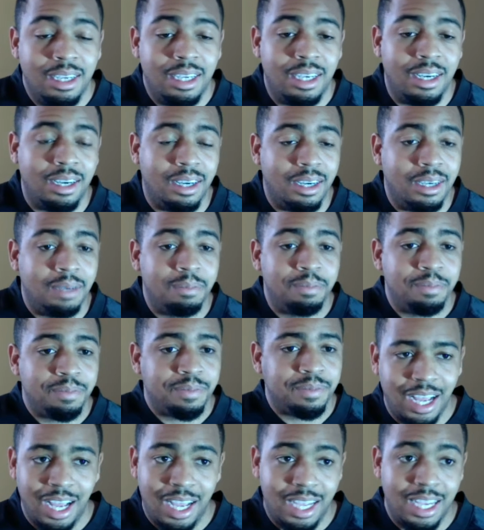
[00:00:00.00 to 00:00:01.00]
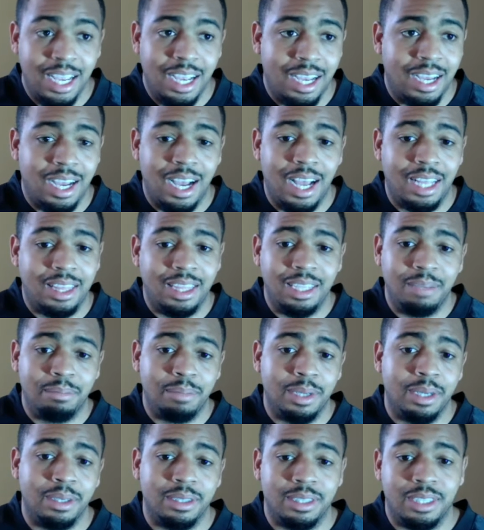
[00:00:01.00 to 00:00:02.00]
I think
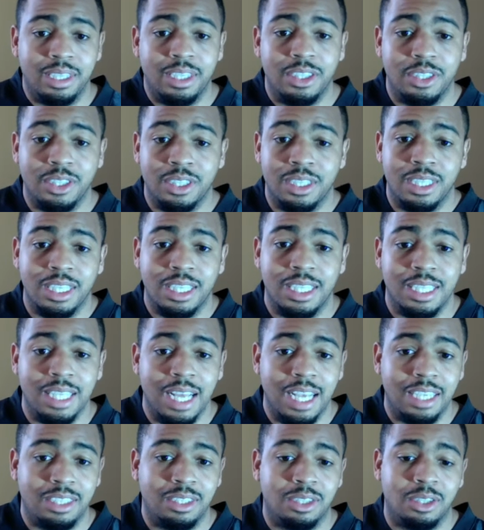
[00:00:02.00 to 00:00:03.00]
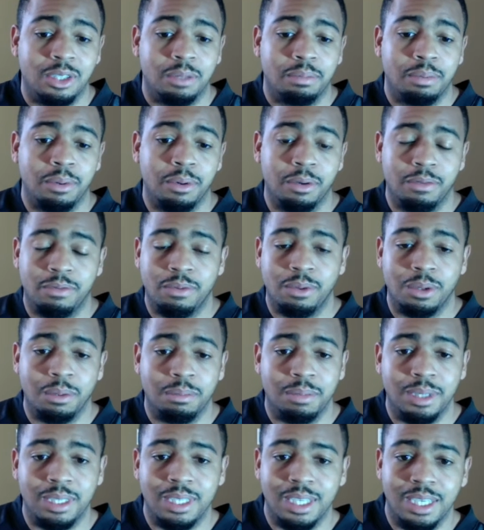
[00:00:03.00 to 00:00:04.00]
Bell is injured, and that's the support for him
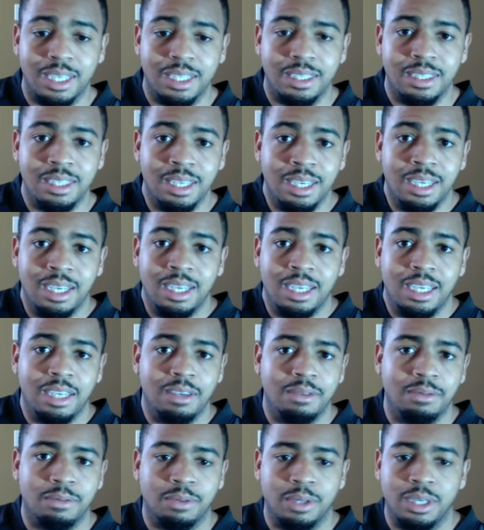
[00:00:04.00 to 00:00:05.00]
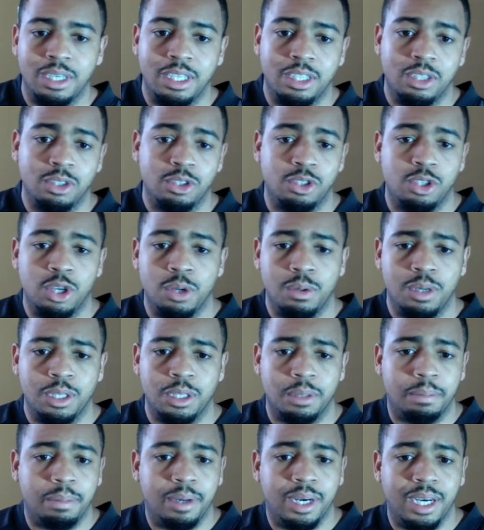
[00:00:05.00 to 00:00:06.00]
because really there's no
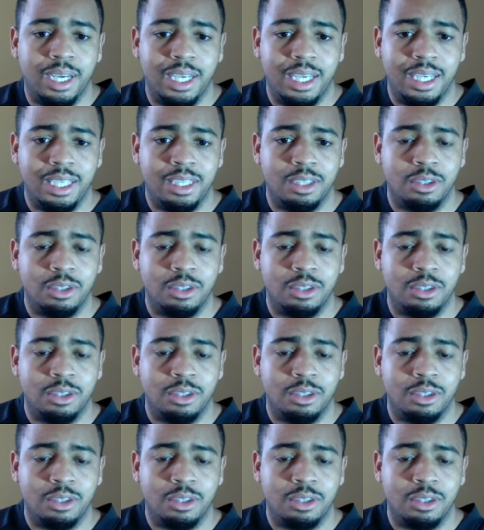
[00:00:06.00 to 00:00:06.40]
other play.